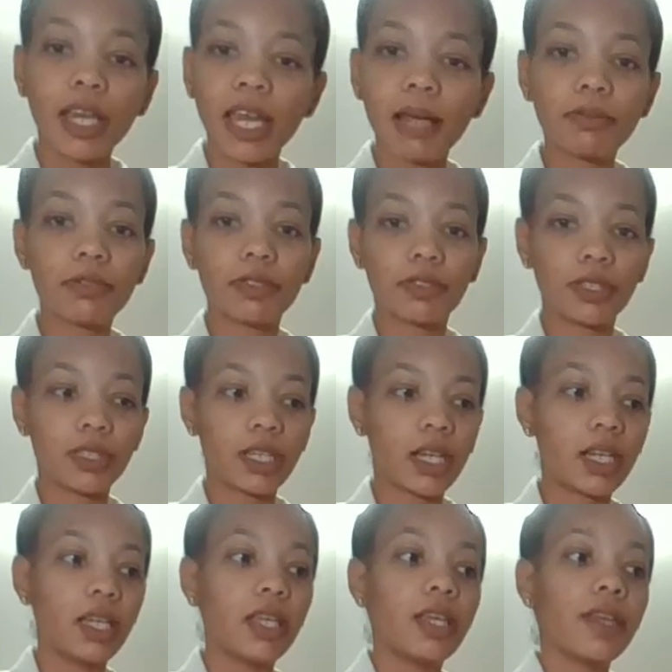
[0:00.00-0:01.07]
Absolutely
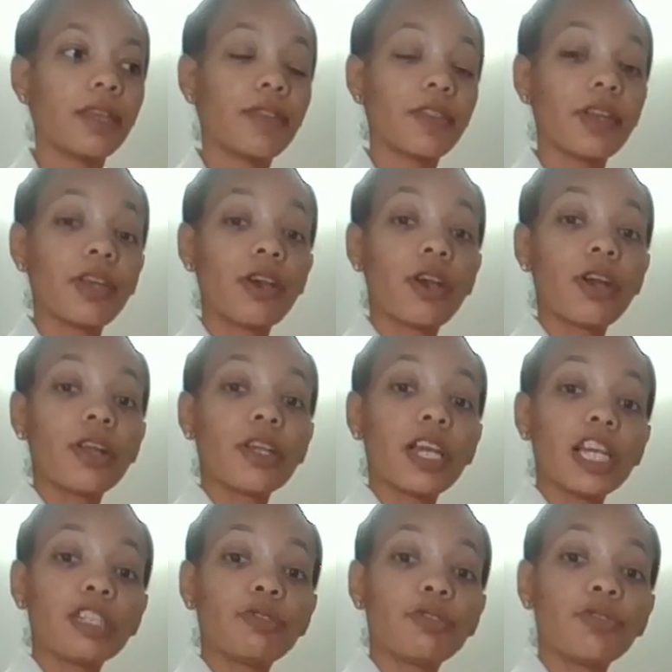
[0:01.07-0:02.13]
not. There are
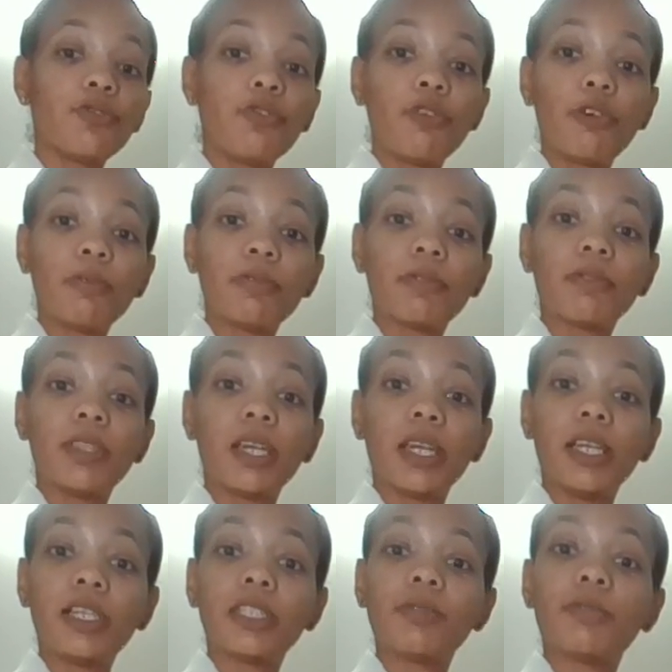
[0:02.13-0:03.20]
natural forms of
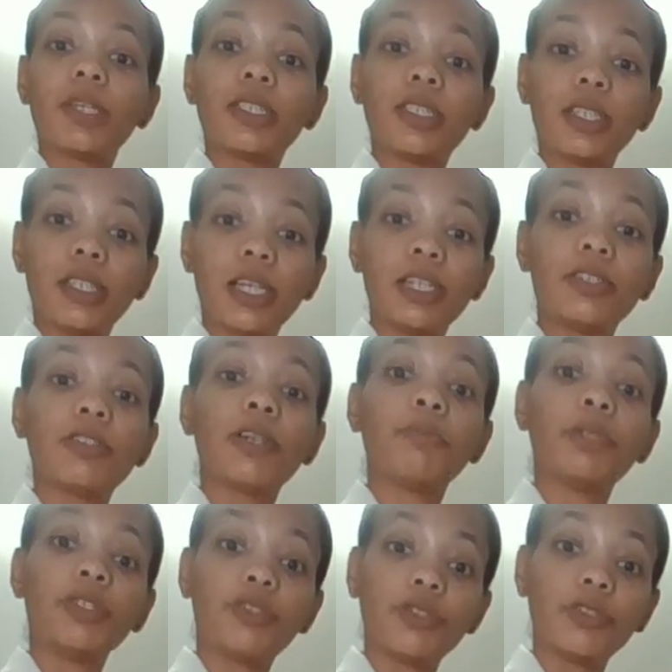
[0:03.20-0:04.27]
things, and when I say natural, I
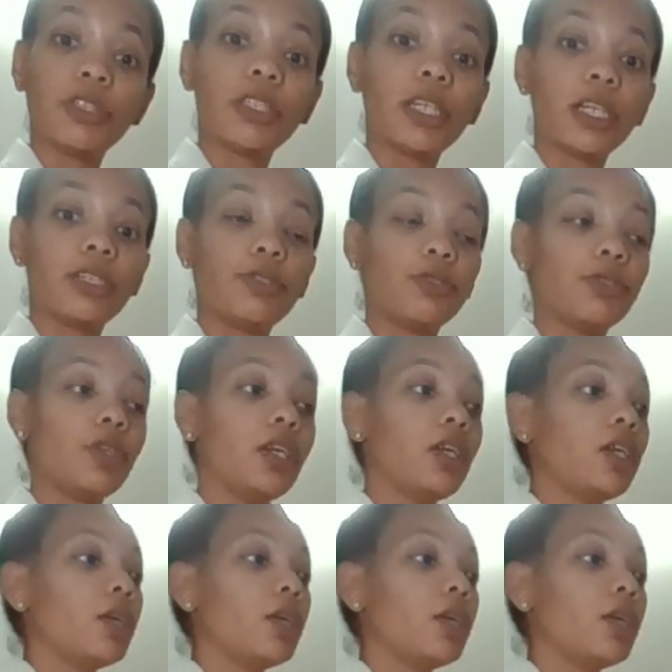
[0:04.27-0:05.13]
mean truly natural,